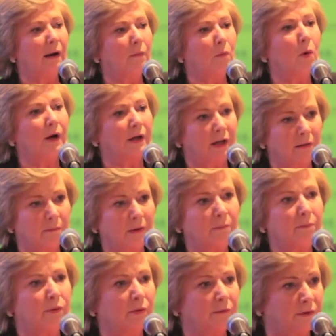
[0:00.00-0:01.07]
what can be
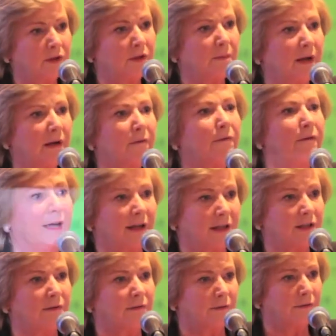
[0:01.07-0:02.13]
proven to be
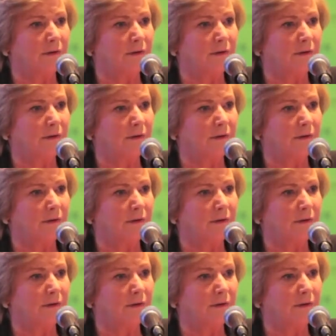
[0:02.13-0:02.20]
effective,